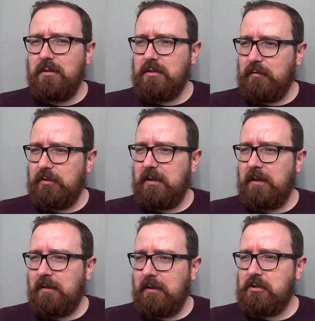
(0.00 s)
So I've done an
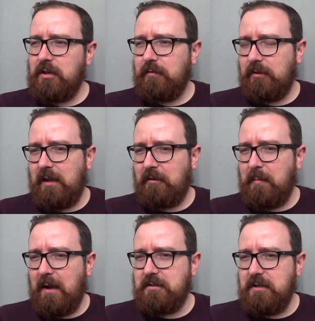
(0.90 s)
English, I've done an
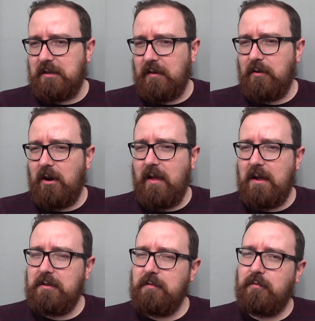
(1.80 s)
aromatic, I've got an
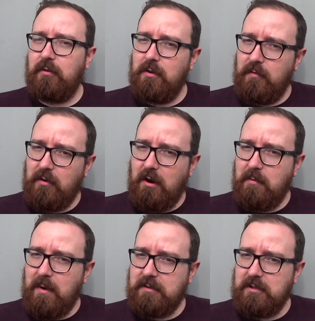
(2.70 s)
idea for another
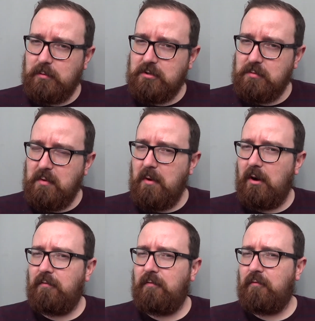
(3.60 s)
aromatic which is going to be
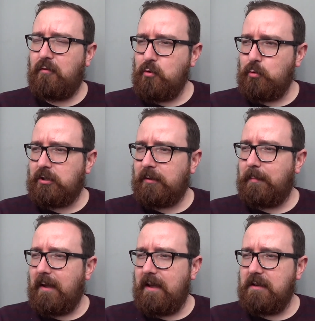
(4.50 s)
more fruit
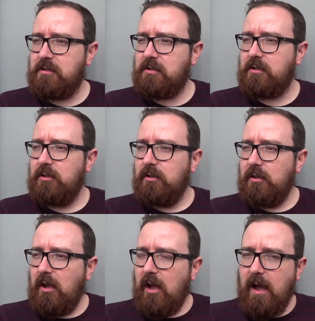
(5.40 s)
based,
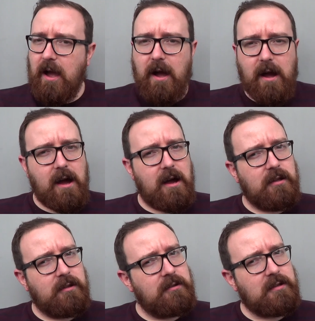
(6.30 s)

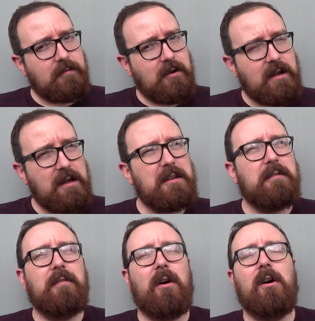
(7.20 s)
and I've got an idea
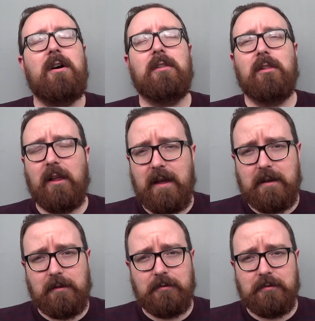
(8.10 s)
for a
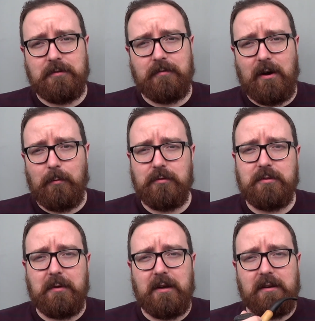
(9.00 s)
Lakeland that I want
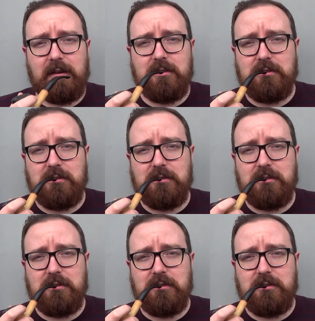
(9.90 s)
to make.